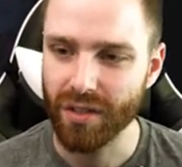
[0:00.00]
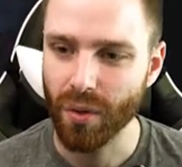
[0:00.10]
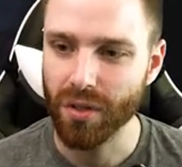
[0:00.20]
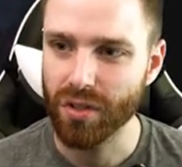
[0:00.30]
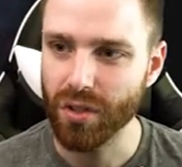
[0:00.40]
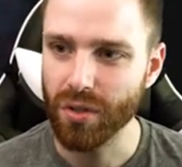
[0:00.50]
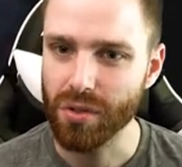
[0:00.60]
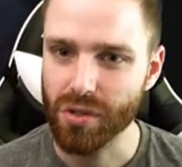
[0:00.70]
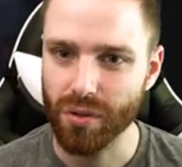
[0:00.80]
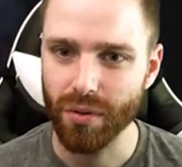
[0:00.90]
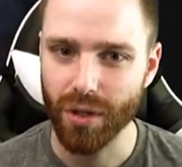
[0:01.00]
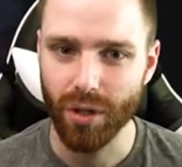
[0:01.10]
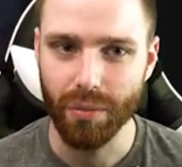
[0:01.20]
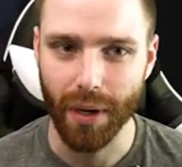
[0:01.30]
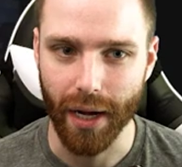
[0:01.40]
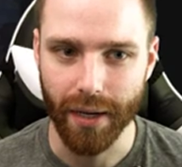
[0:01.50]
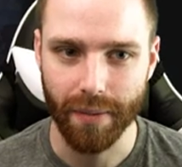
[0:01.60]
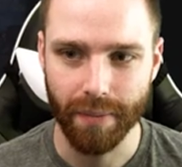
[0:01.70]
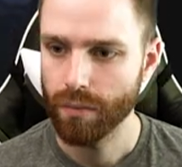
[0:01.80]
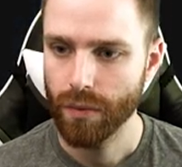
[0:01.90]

door too. Screw you, bud.